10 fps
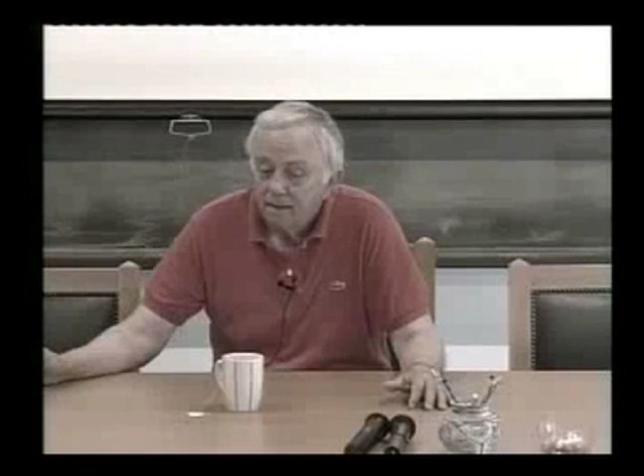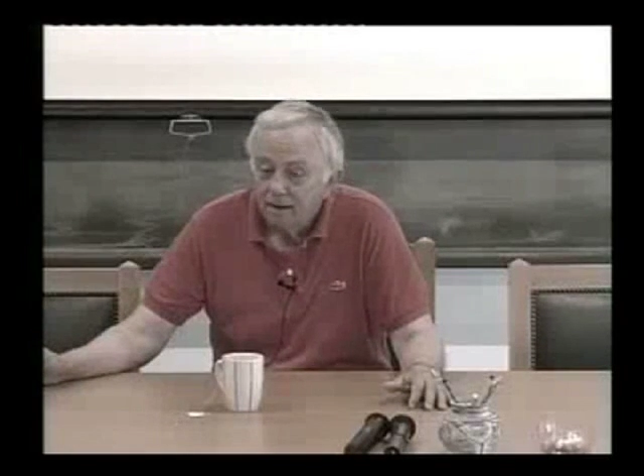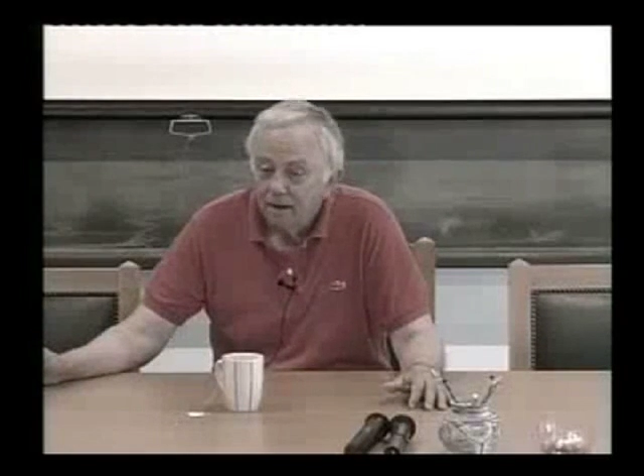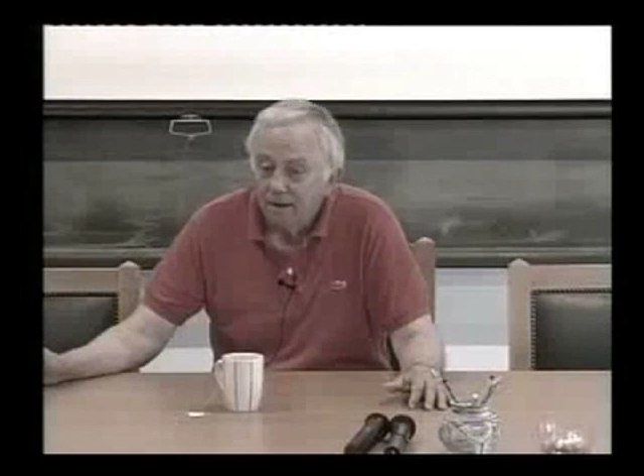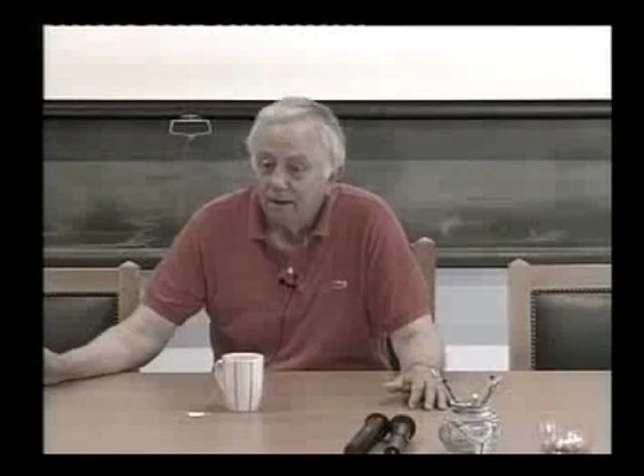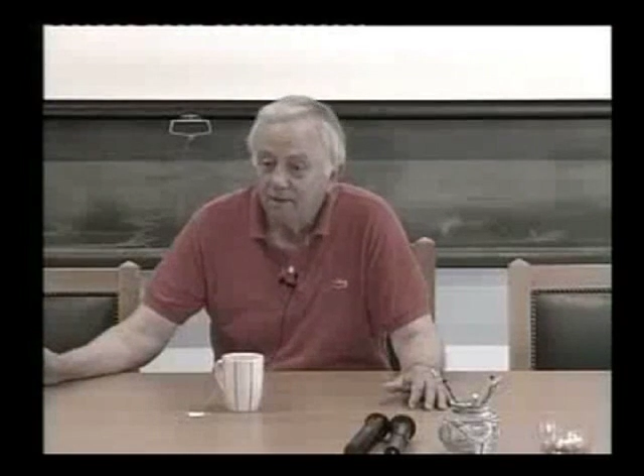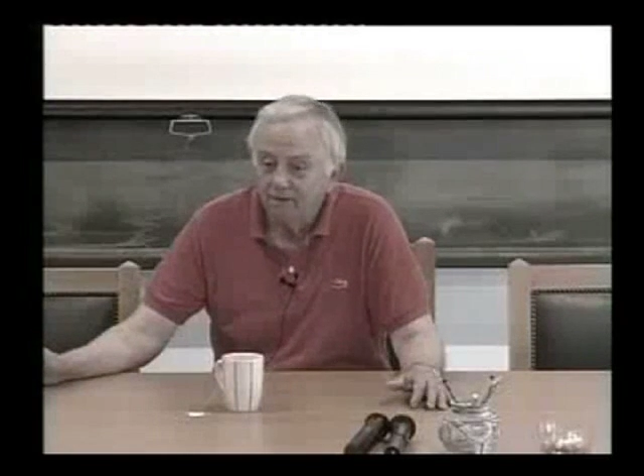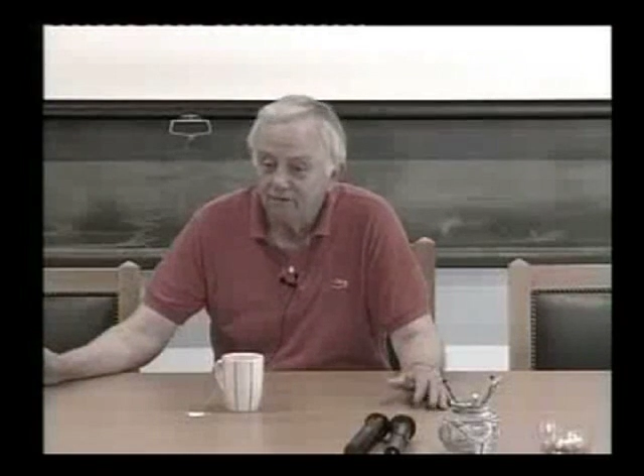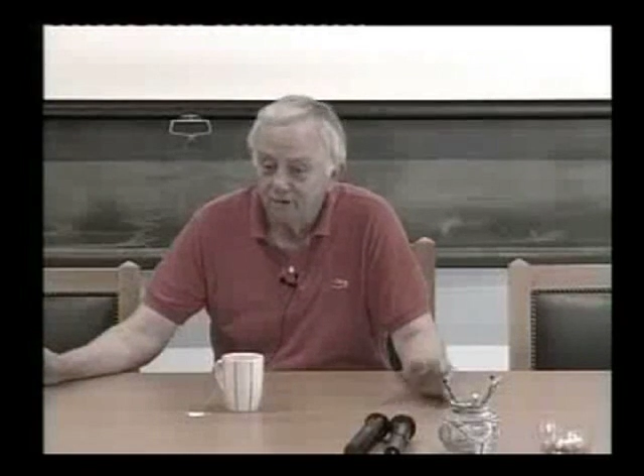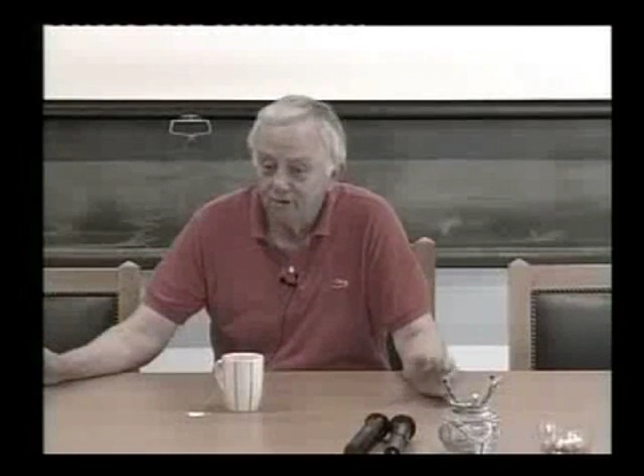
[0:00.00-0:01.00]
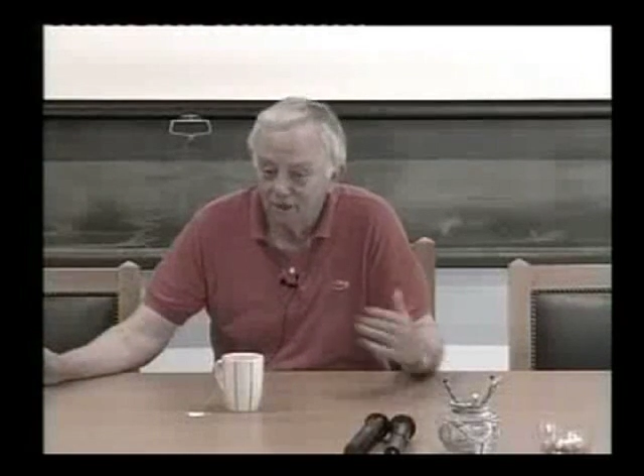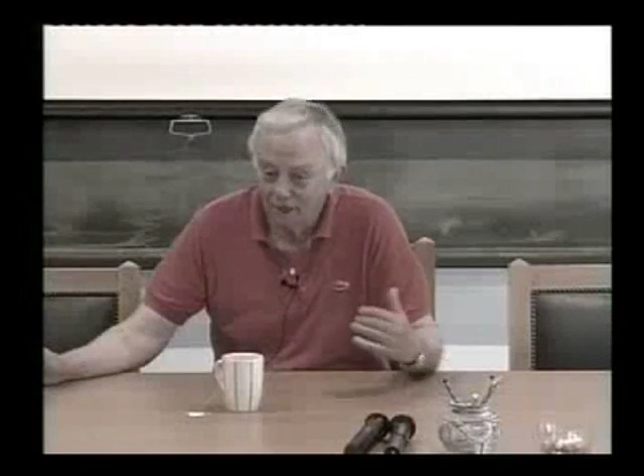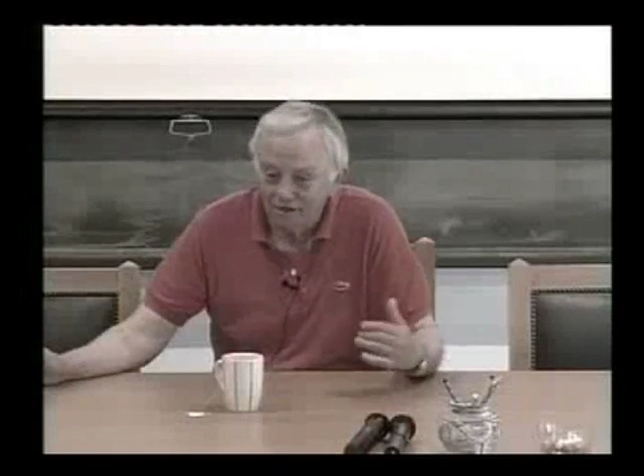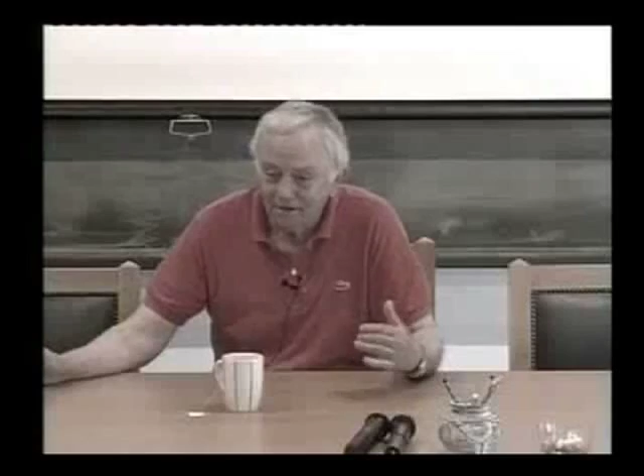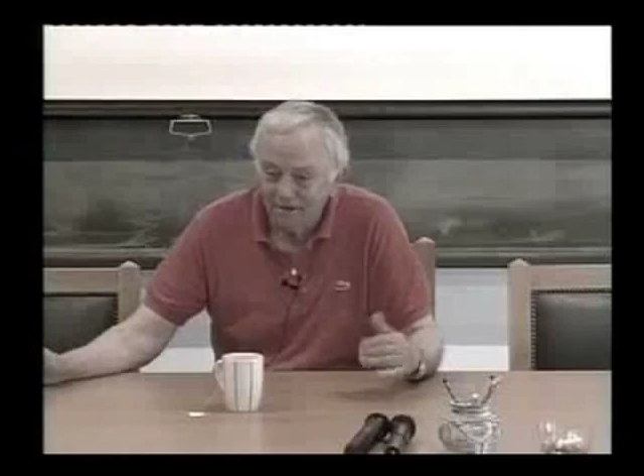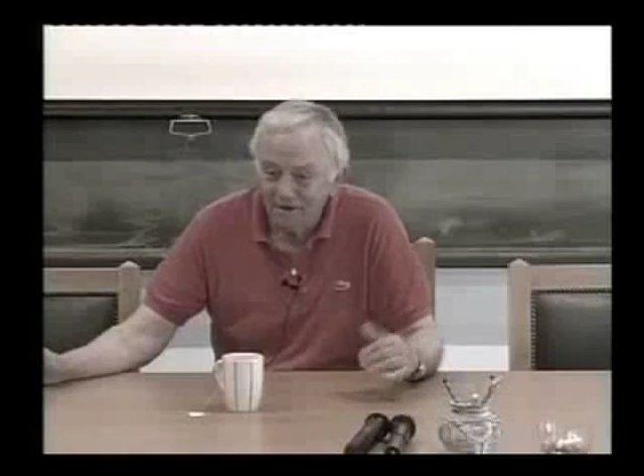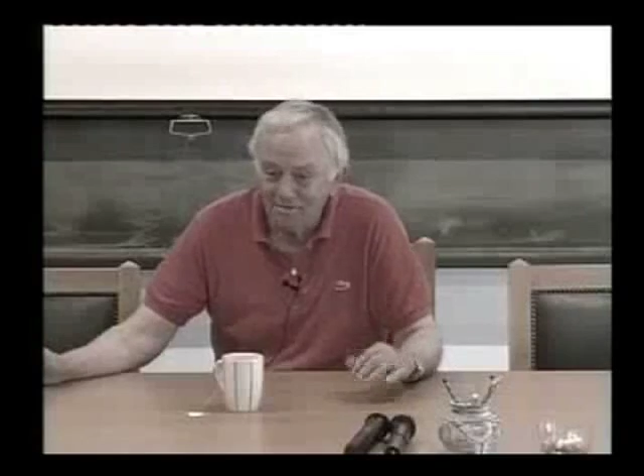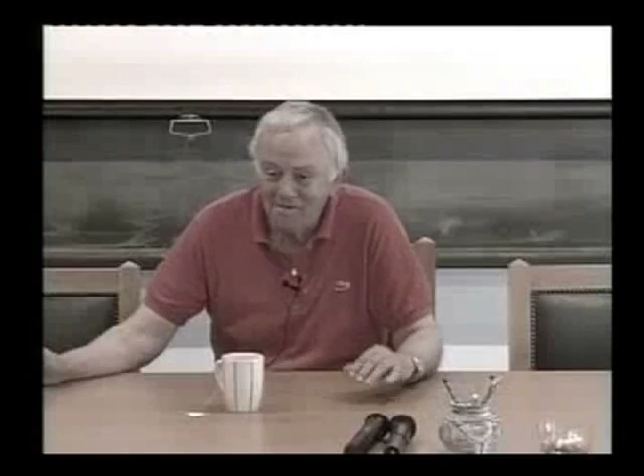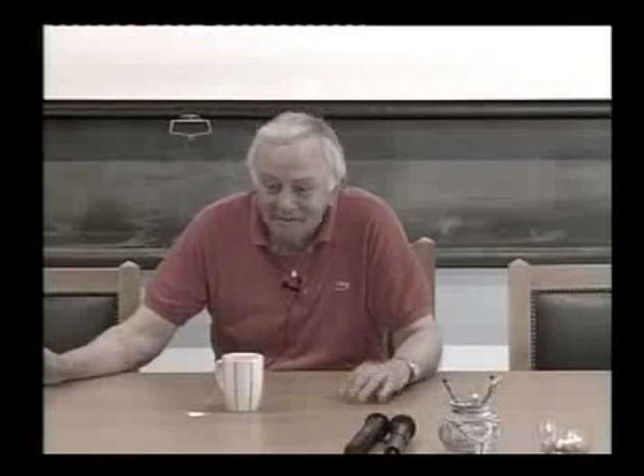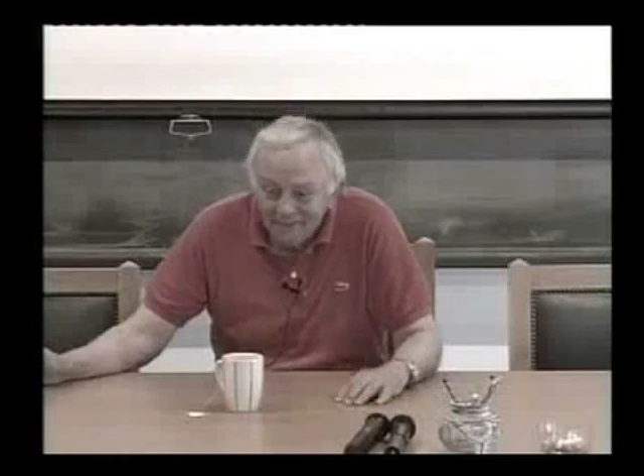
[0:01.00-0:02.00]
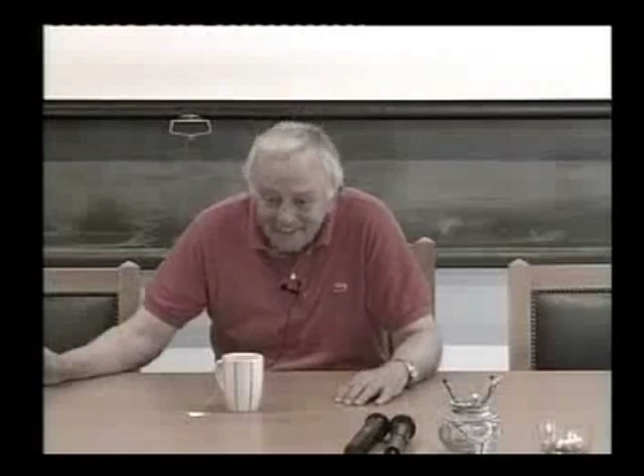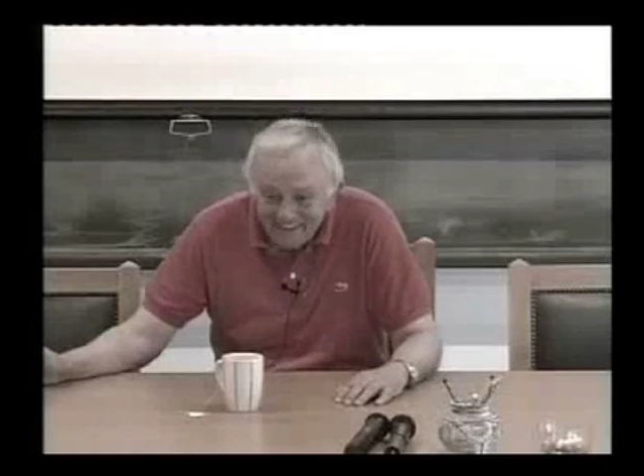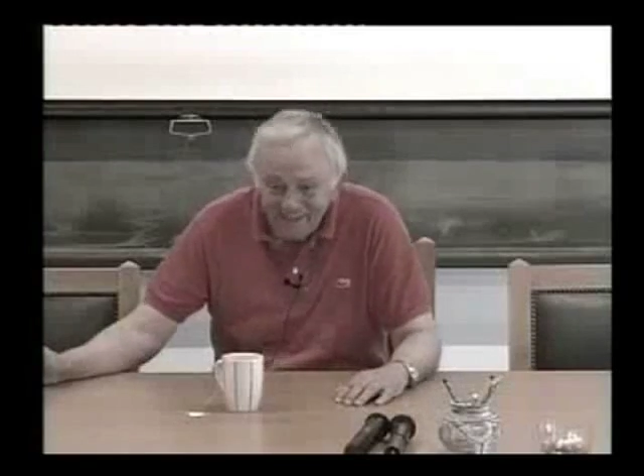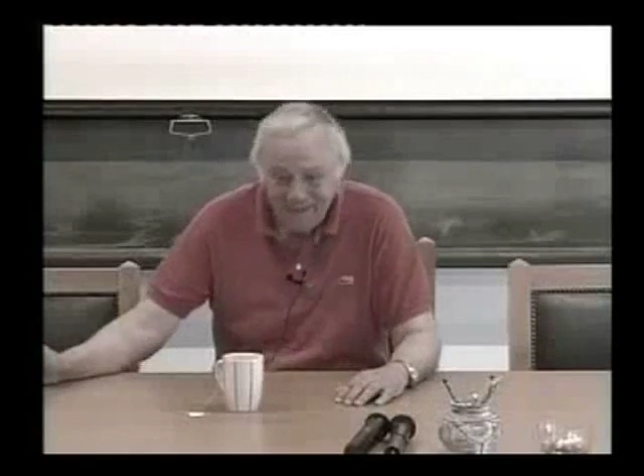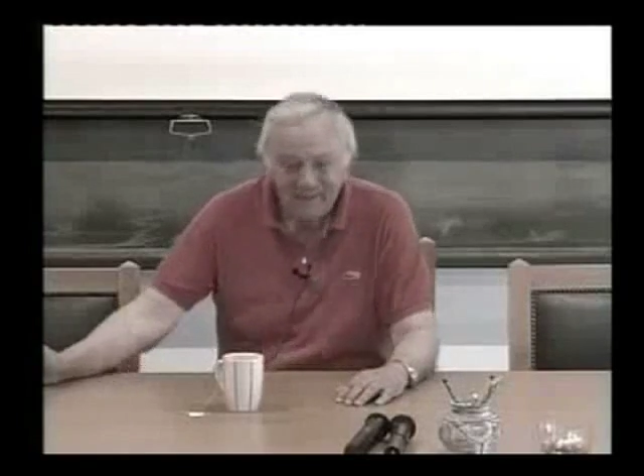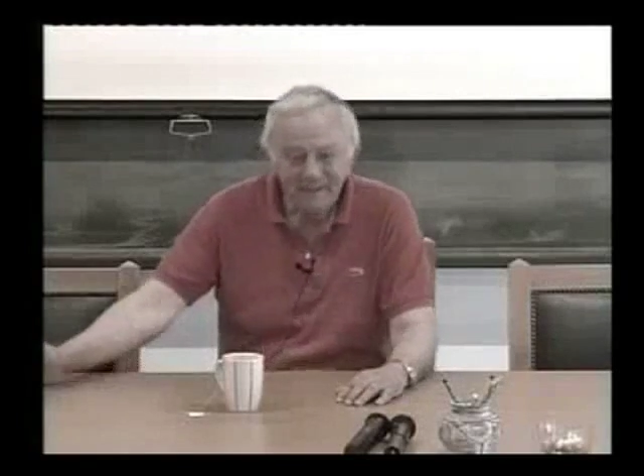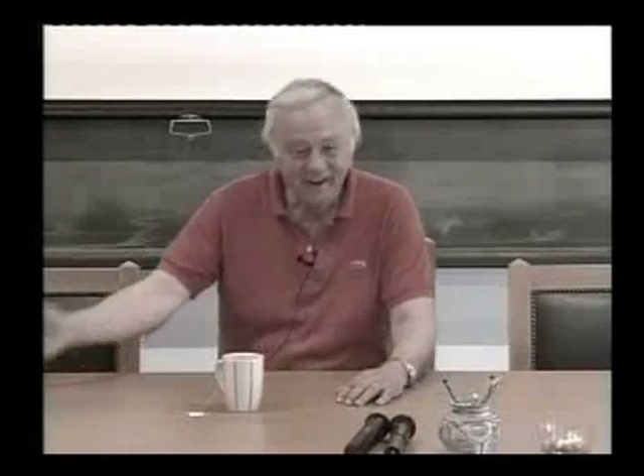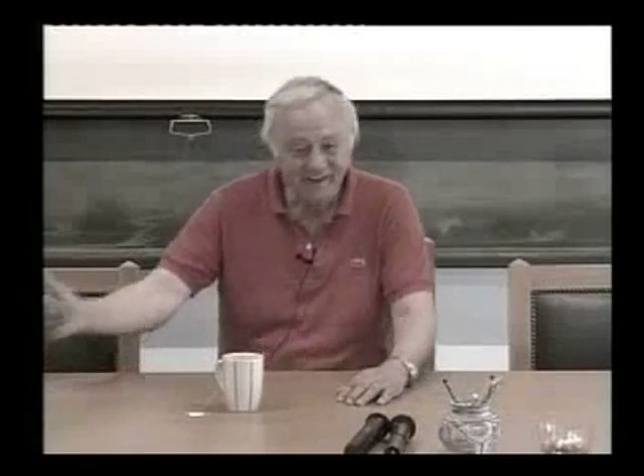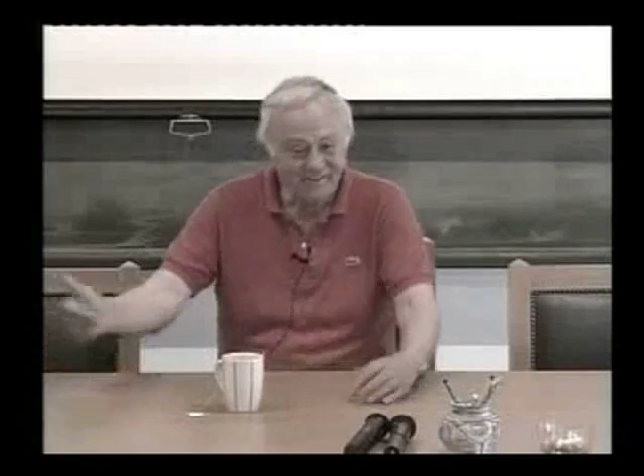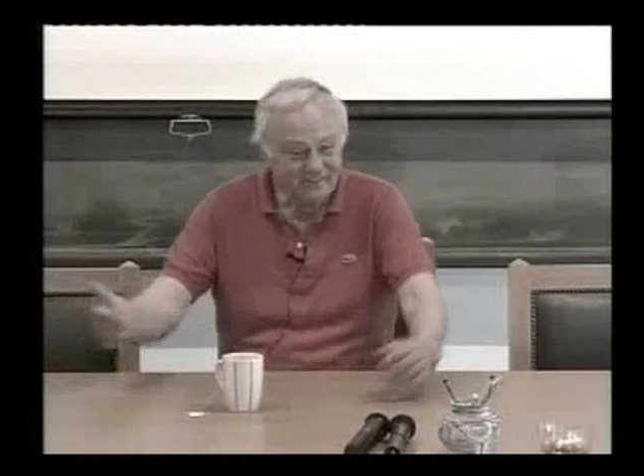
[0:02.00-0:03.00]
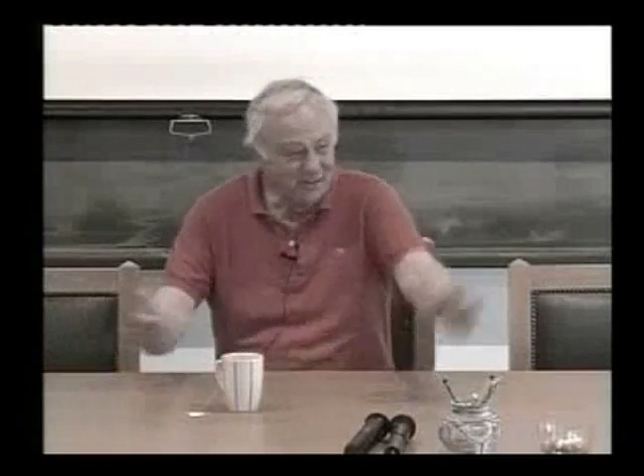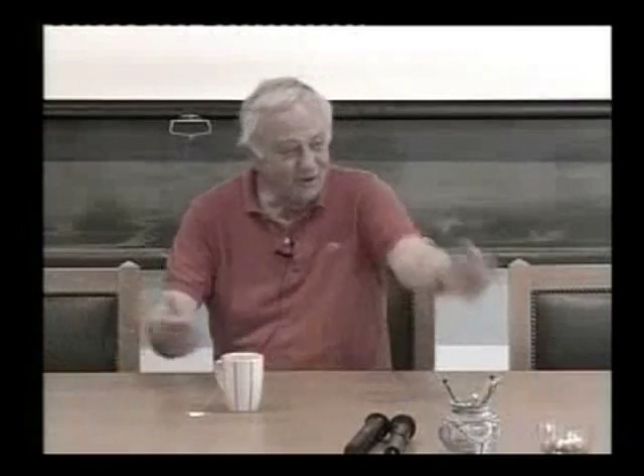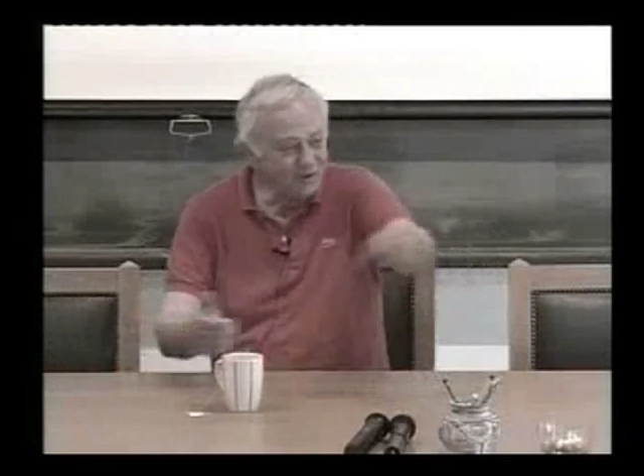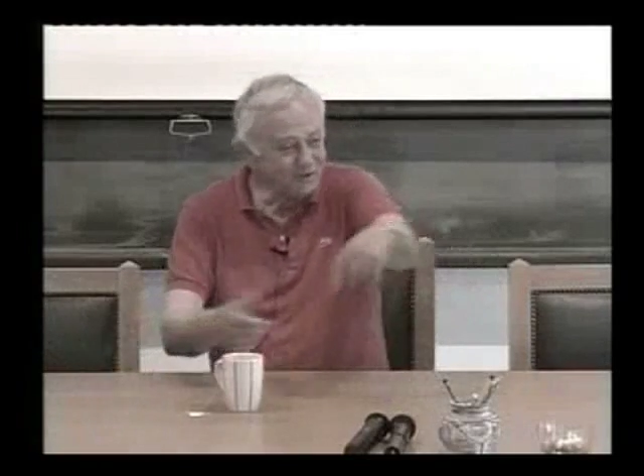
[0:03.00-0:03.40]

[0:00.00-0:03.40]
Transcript: They say, okay, come, go